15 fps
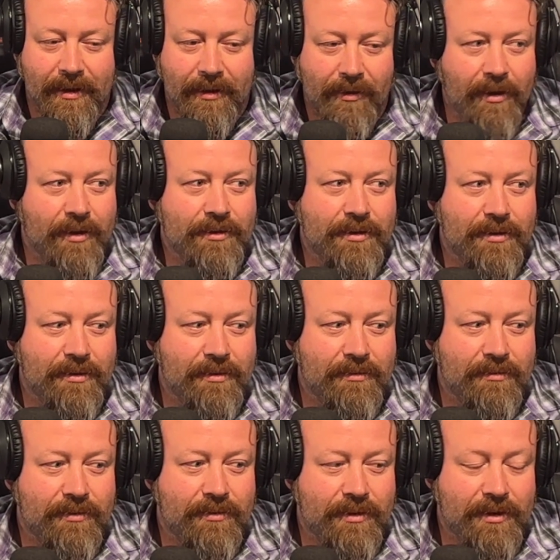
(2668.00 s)
or
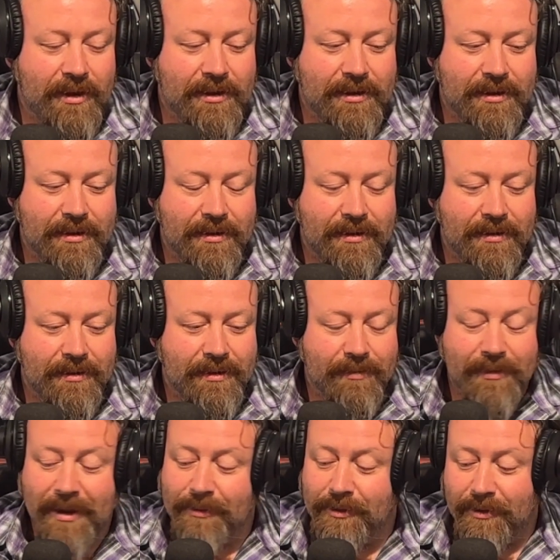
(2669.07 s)
also just
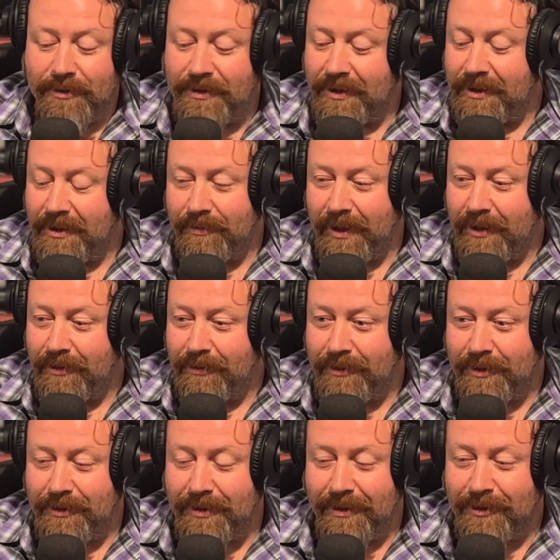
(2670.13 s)
sometimes go sit in the meadow with
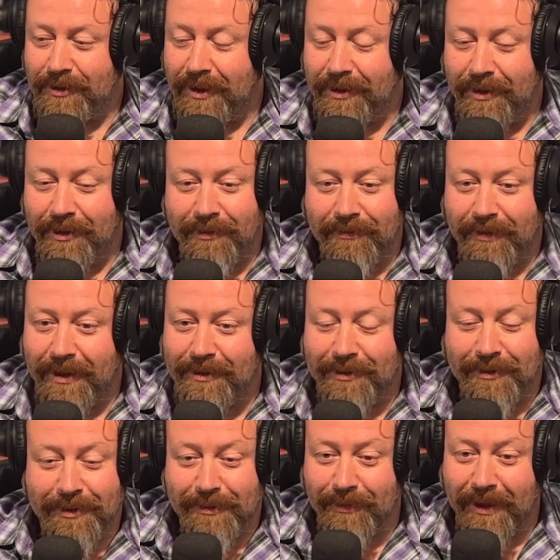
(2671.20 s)
the sun shining on your face
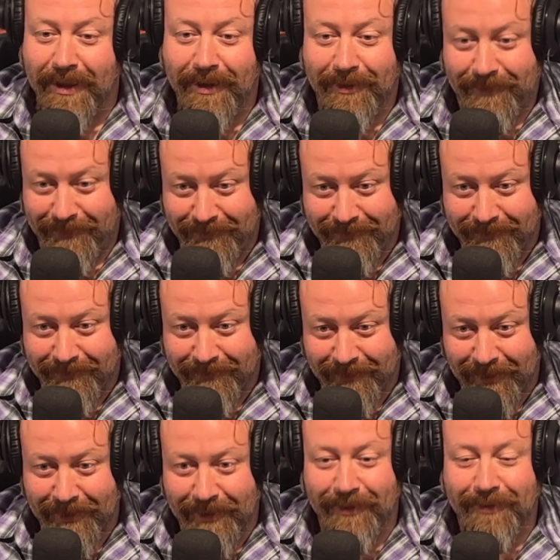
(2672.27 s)
and smile.
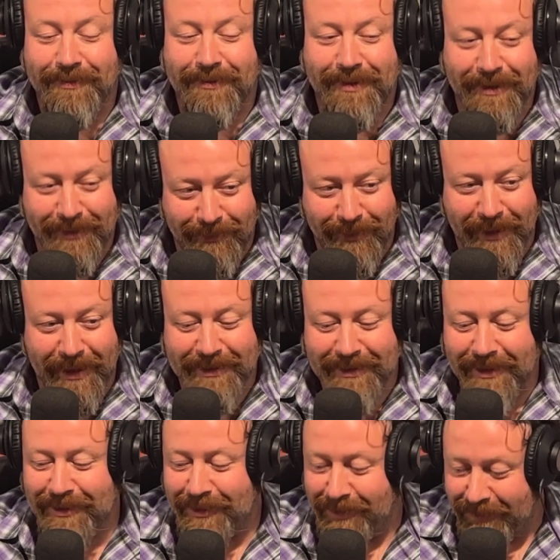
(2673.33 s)
Right.
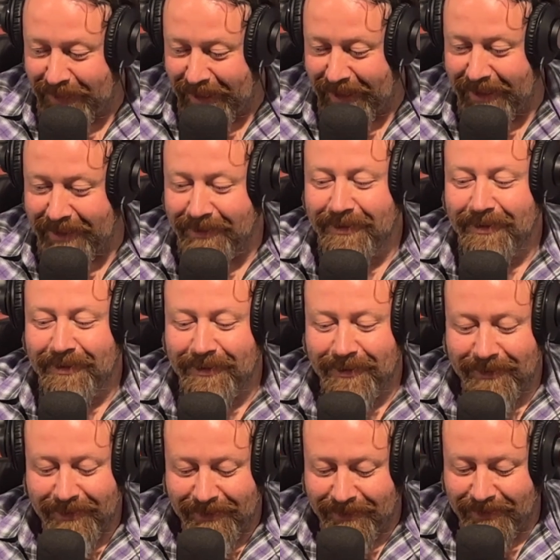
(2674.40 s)
Decompress. It's okay.
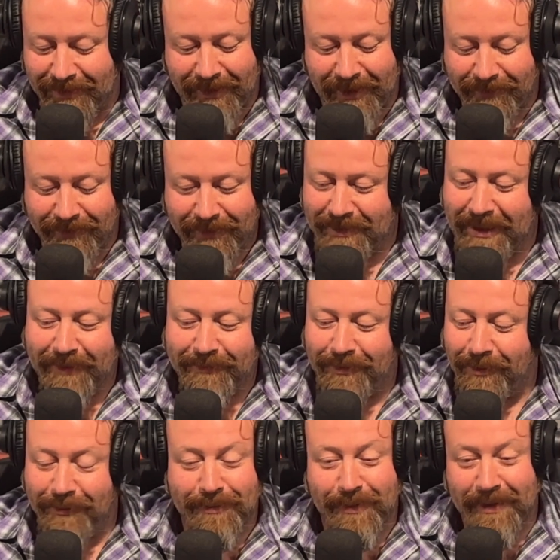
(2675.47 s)
Life doesn't have to
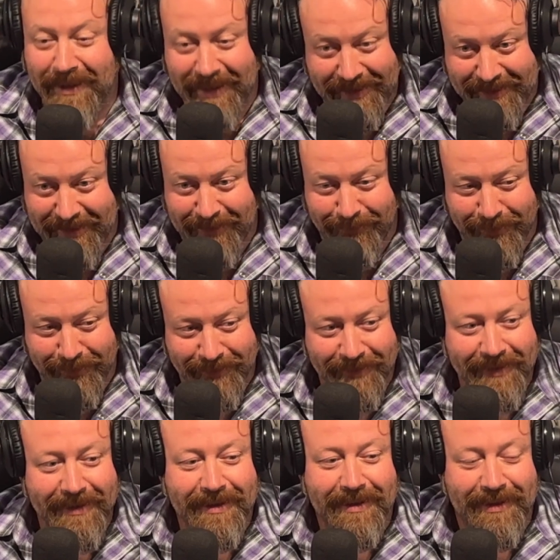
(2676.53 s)
always be that deep.
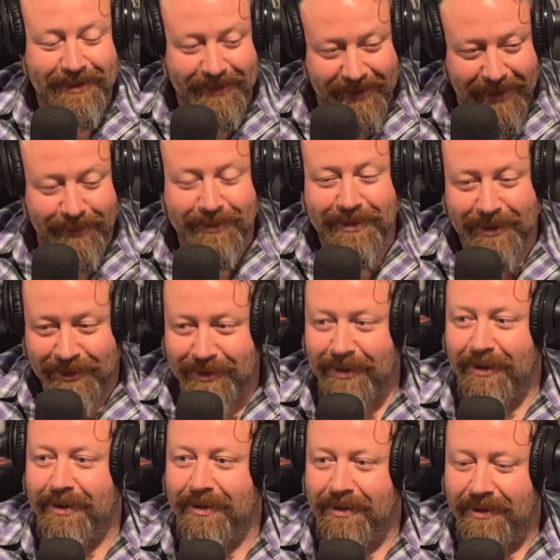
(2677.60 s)
Exactly. So that was this
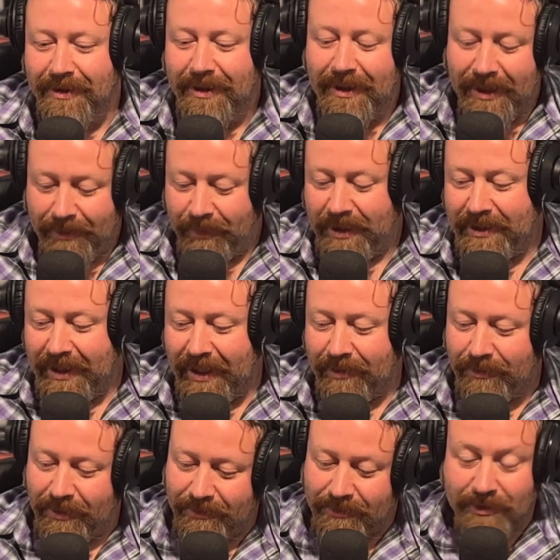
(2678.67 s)
song. And my dad
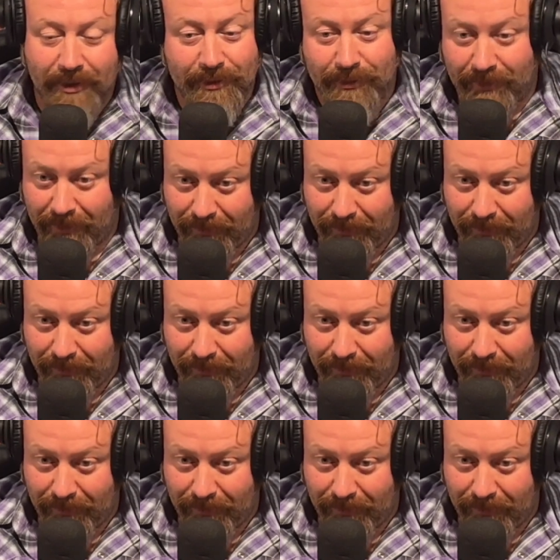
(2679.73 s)
wrote the song Joy